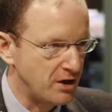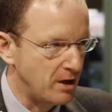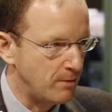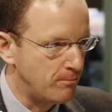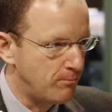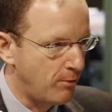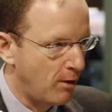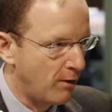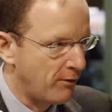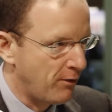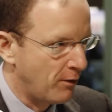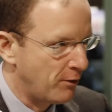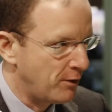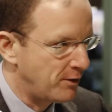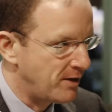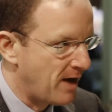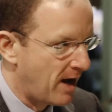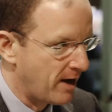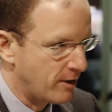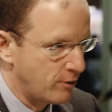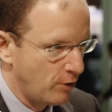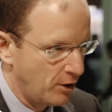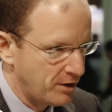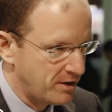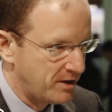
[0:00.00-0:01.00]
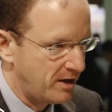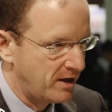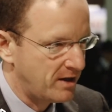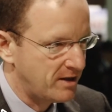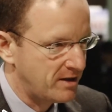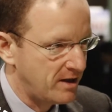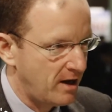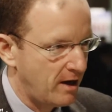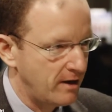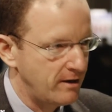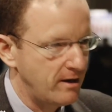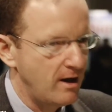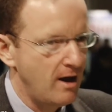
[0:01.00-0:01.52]
it both on the diagnostic
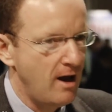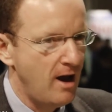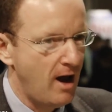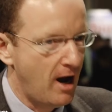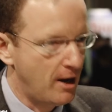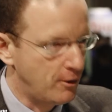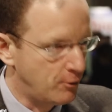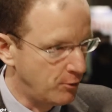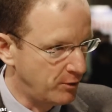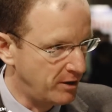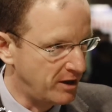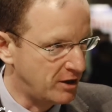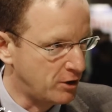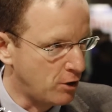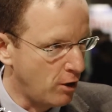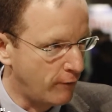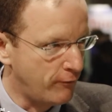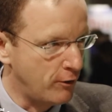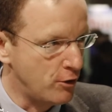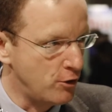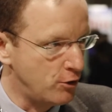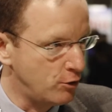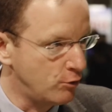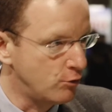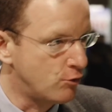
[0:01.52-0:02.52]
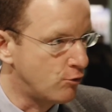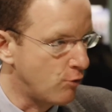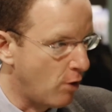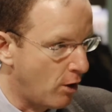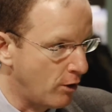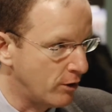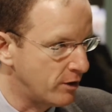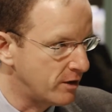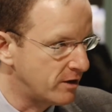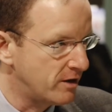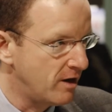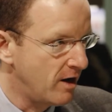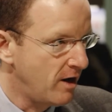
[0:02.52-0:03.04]
side and to discover new
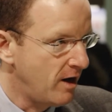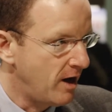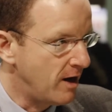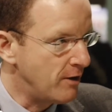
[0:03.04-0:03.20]
drugs